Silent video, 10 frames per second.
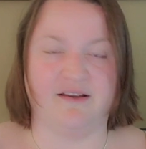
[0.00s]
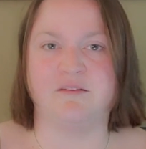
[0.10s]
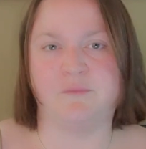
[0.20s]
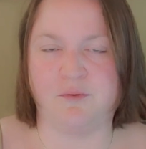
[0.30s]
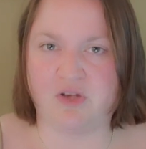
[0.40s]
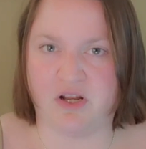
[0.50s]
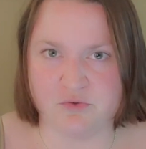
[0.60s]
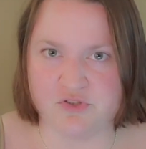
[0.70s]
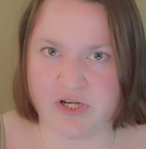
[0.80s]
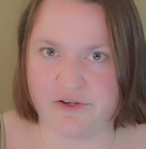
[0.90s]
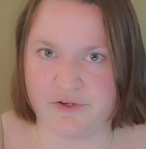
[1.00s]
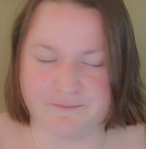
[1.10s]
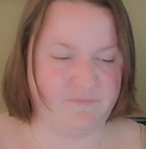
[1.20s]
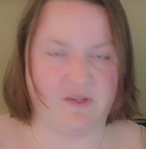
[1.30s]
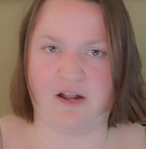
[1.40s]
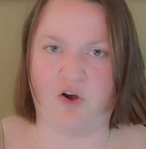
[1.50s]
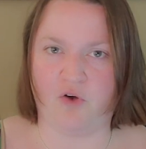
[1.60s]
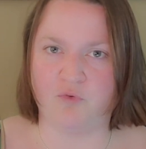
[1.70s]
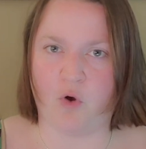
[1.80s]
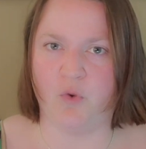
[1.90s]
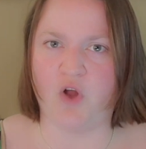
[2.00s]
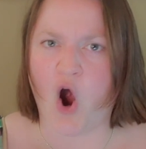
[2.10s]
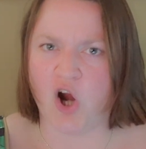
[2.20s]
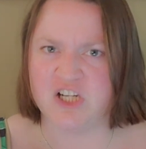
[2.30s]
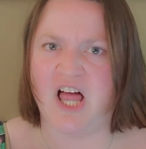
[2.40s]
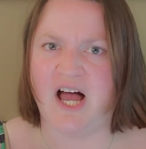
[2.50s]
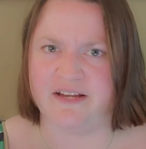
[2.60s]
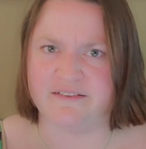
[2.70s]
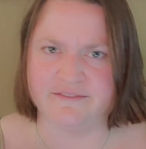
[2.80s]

sometimes you gotta do what you gotta do. You gotta hold a hard line.